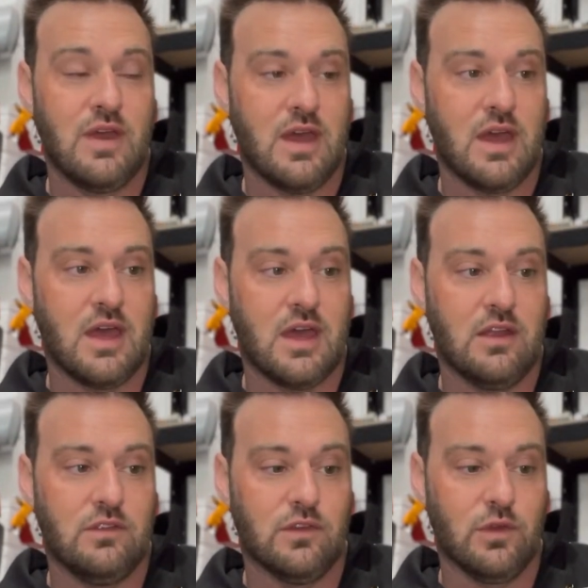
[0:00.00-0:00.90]

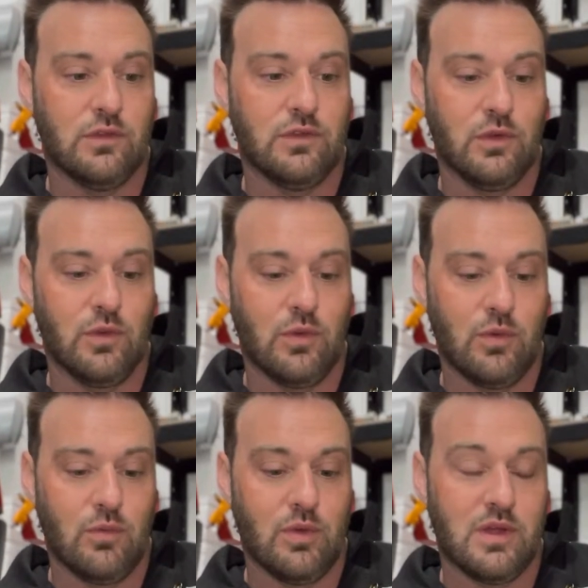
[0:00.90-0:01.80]
and also
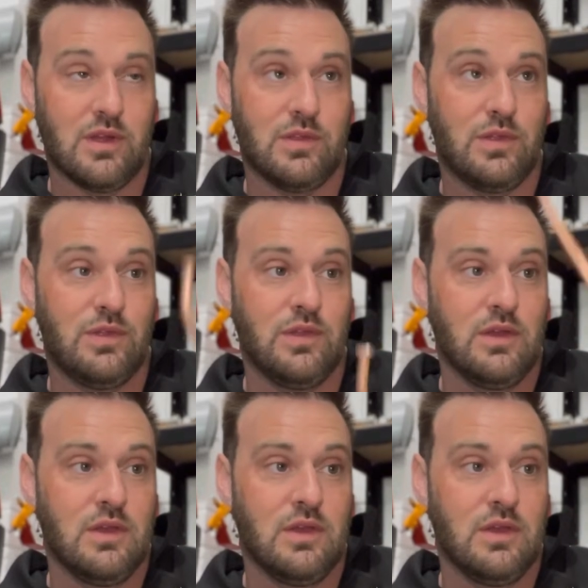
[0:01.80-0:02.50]
with